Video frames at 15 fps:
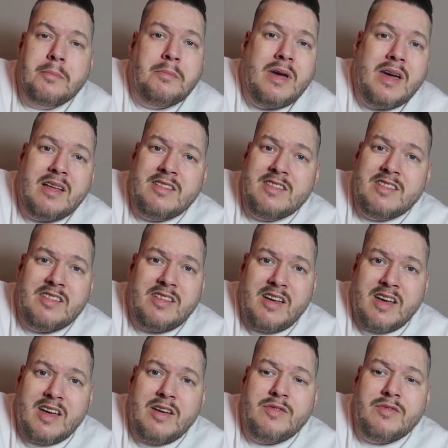made
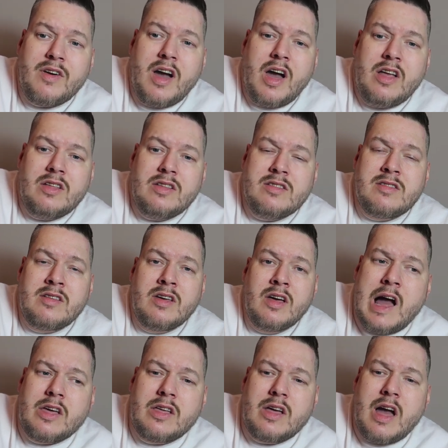safe? And
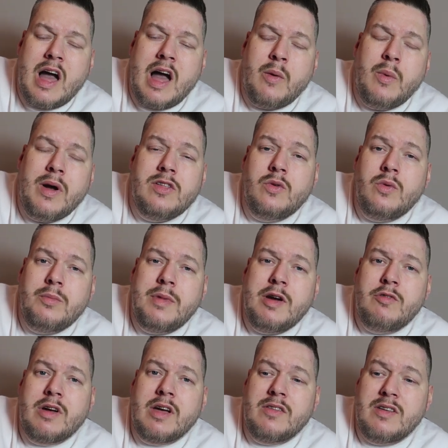I went to
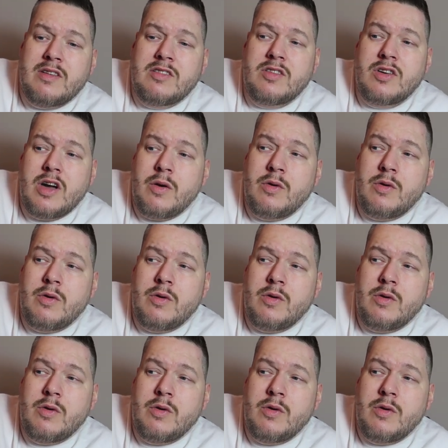America this year.